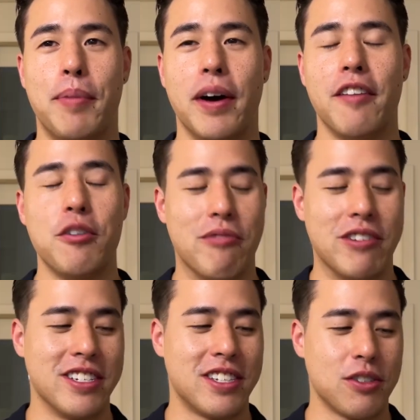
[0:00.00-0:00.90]
burn a few
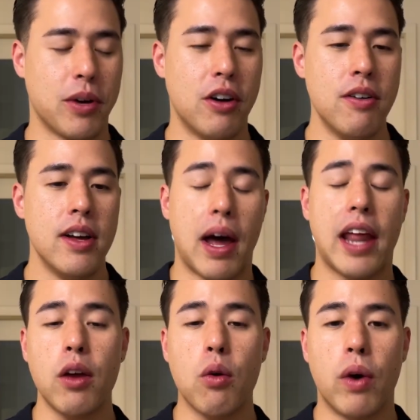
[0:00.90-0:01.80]
bridges as well. But I
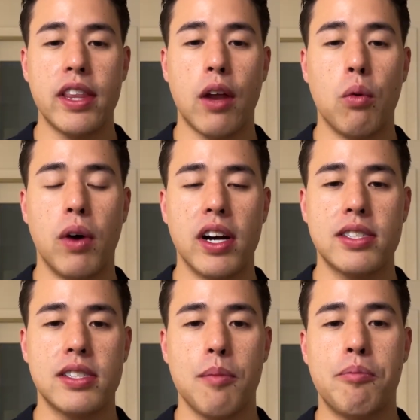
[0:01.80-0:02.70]
think one that
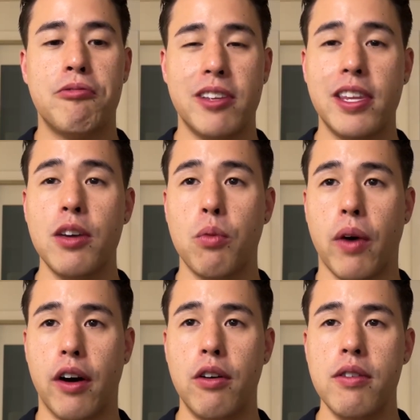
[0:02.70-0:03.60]
works pretty
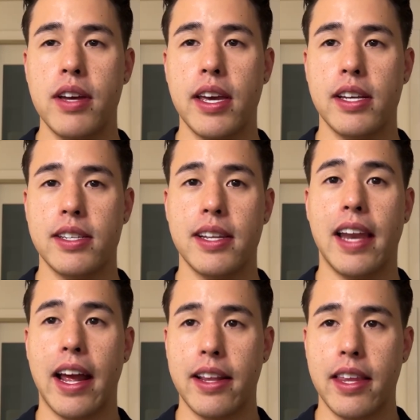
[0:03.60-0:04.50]
well is
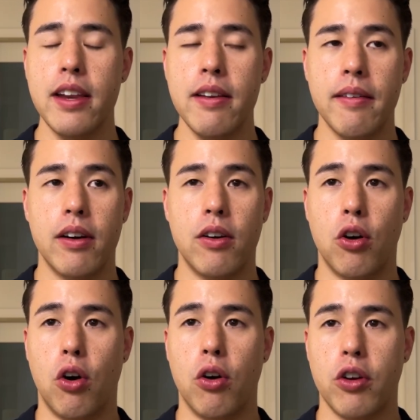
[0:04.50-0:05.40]
LinkedIn,
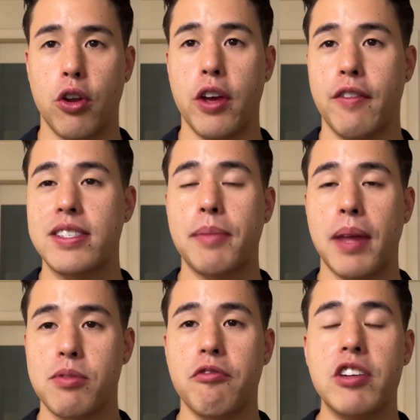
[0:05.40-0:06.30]
or even
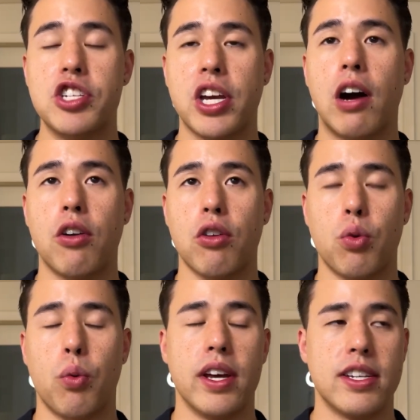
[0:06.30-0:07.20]
sometimes reaching out on
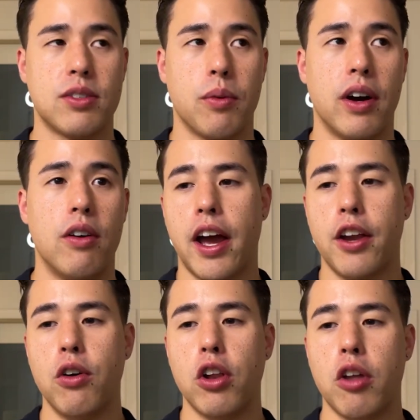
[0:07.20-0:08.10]
Twitter as well. I
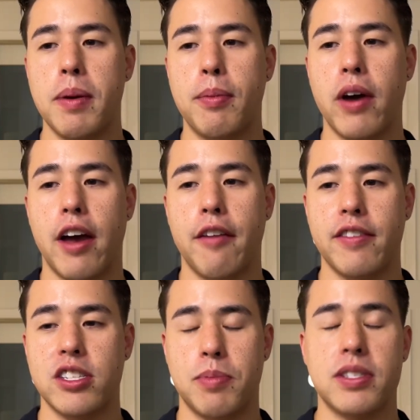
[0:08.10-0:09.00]
know a lot of people have
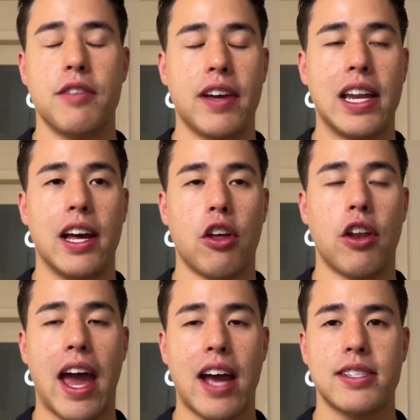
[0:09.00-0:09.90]
specifically a lot
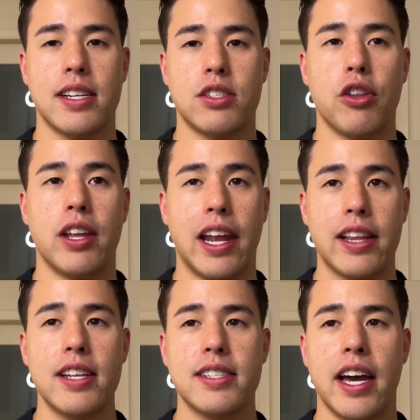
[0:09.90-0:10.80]
of access on the
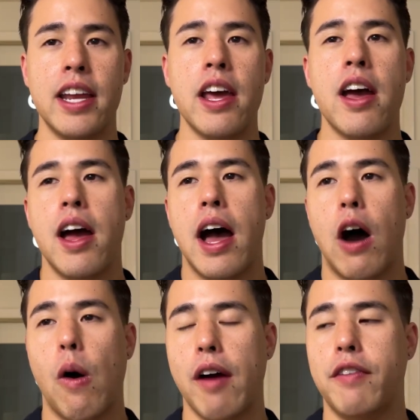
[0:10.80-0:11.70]
LinkedIn side.
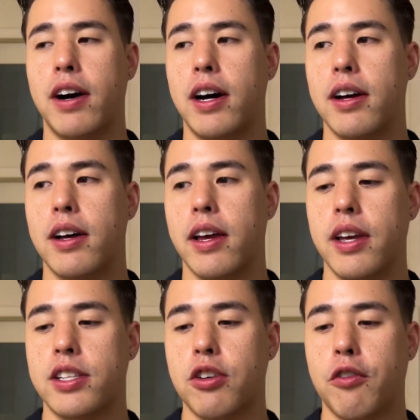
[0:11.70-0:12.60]
However,
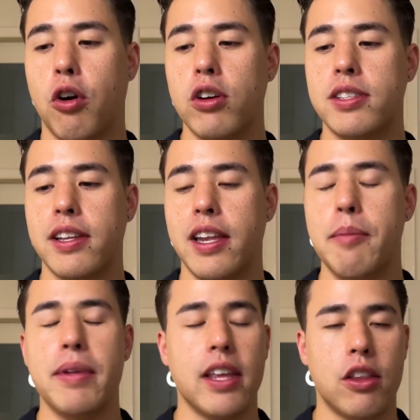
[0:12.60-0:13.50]
it's of course
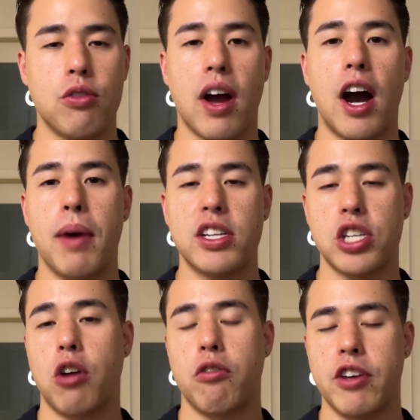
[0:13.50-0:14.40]
limited to how much
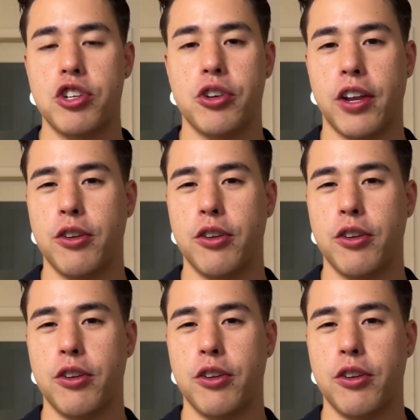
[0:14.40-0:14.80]
outreach you can